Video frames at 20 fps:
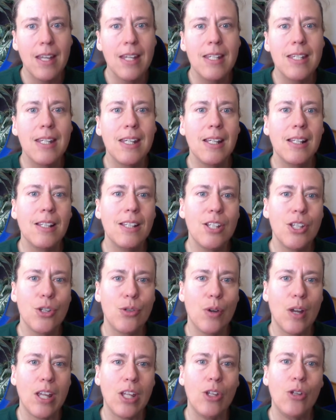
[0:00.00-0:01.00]
To
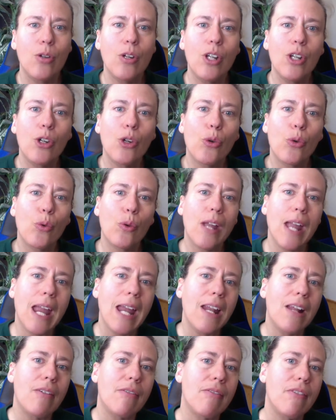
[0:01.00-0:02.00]
illustrate, you can
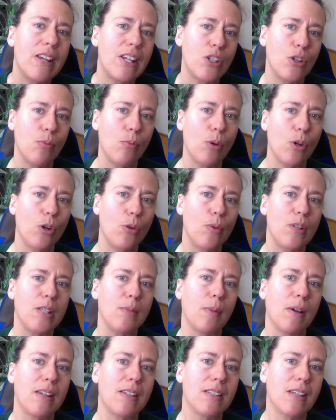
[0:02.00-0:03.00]
create a vasomotor
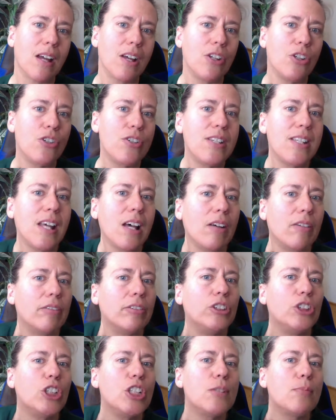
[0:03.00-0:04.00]
response on yourself
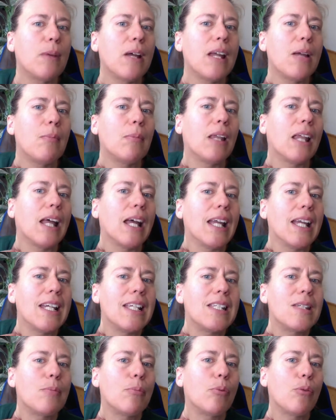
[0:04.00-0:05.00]
just by applying
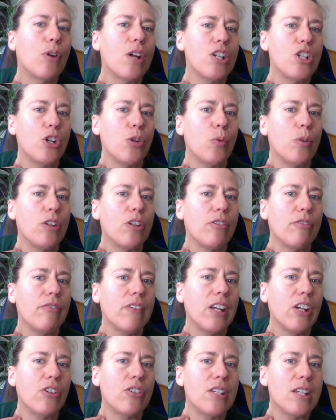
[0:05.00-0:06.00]
some pressure with your
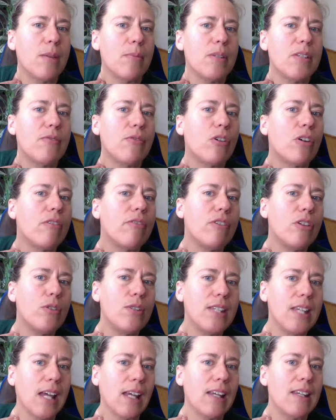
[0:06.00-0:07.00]
fingertips for a few
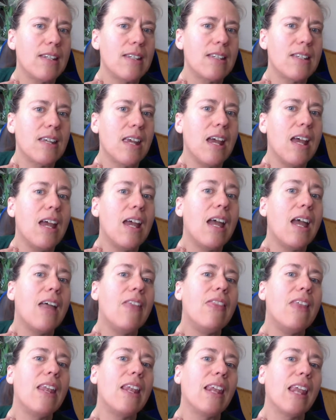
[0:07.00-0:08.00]
seconds and then